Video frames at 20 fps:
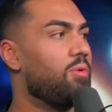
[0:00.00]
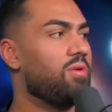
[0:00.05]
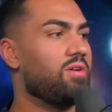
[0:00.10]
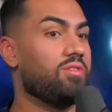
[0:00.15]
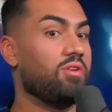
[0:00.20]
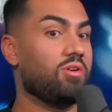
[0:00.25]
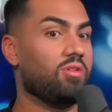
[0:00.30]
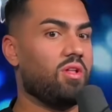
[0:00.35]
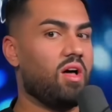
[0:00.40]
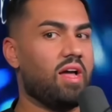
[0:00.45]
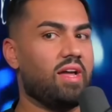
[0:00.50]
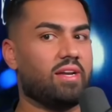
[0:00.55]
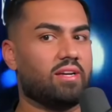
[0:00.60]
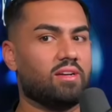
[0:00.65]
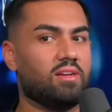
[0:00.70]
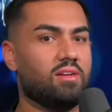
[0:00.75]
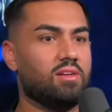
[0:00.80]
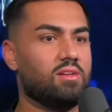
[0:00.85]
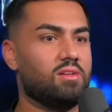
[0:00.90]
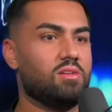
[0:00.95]
where they're
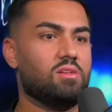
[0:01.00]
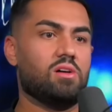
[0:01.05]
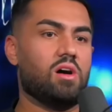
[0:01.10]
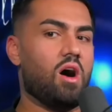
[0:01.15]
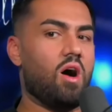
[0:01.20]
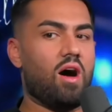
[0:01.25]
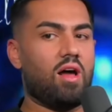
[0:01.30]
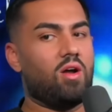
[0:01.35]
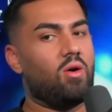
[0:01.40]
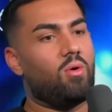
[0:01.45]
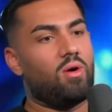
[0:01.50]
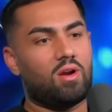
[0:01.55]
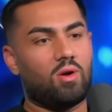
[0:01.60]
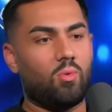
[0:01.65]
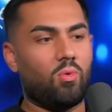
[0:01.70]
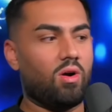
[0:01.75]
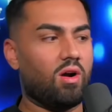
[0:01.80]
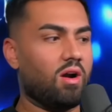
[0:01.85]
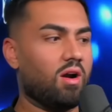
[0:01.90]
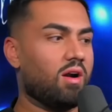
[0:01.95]
like, oh, I don't want to
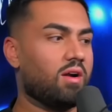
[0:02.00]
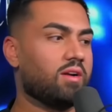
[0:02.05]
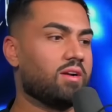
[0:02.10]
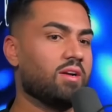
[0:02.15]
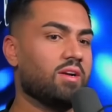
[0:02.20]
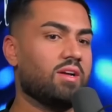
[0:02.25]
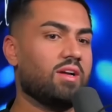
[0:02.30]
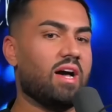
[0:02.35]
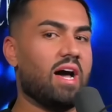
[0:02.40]
work.